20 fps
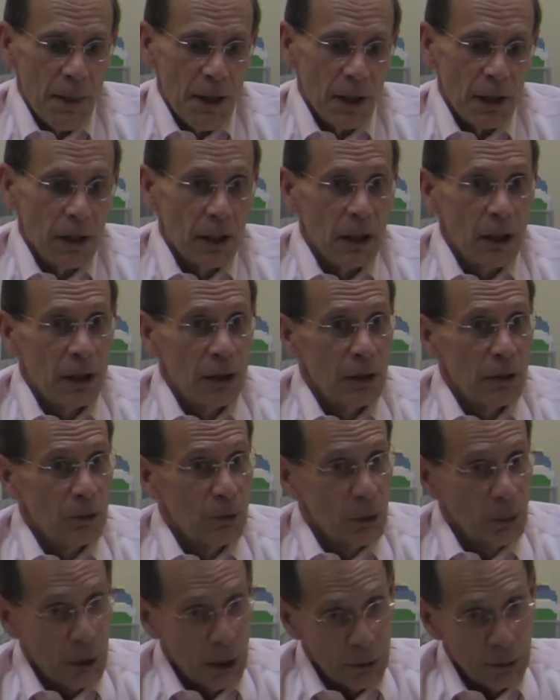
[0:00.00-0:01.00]
the
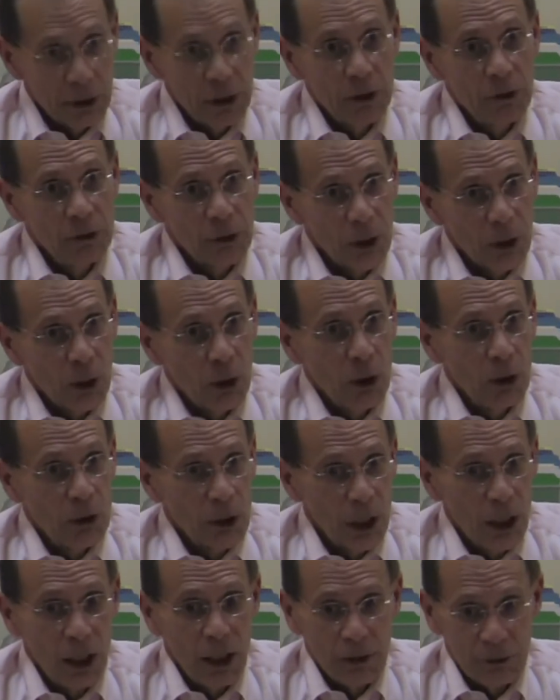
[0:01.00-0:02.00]
Republicans
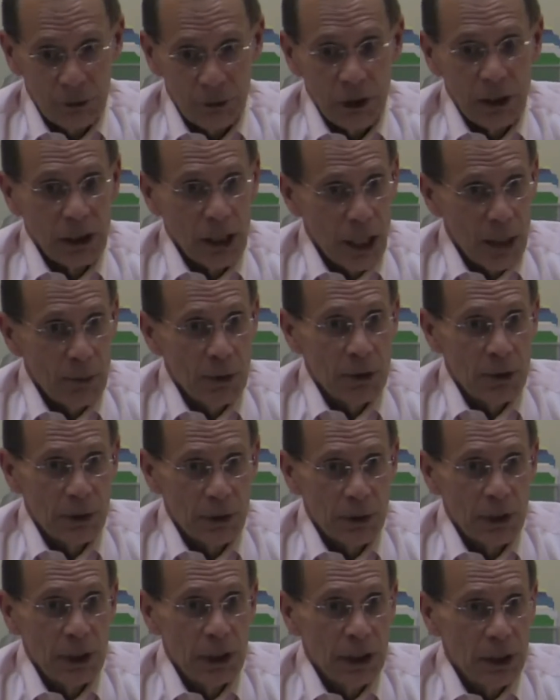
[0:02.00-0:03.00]
see an
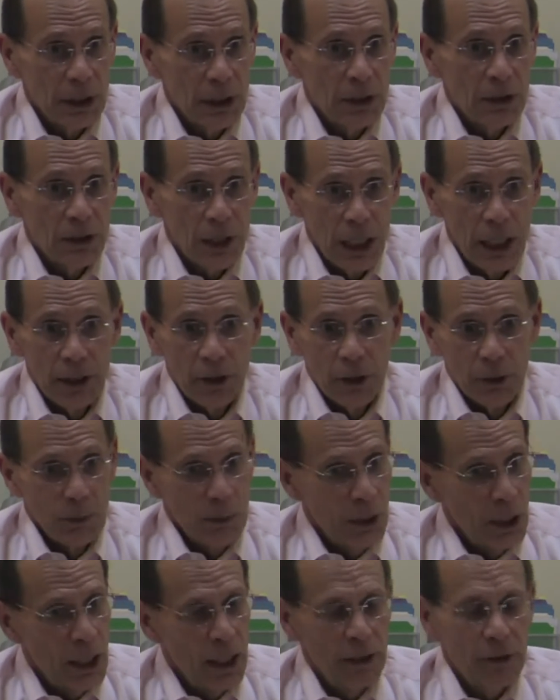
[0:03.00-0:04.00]
opportunity to, and
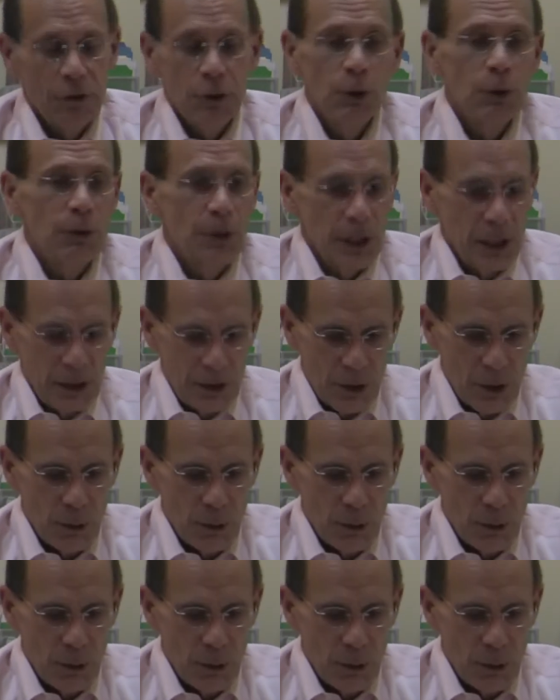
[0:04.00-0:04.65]
they're two things.